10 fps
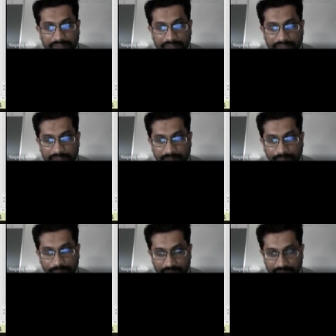and
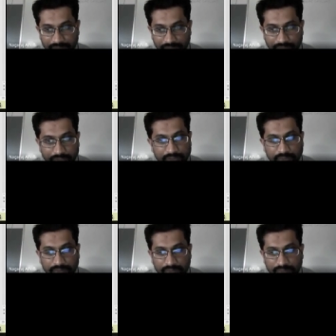uh,
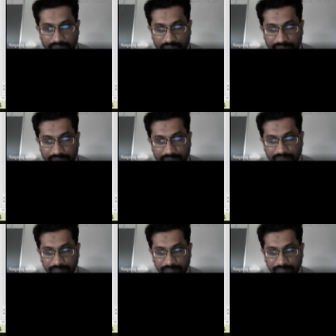video. Okay.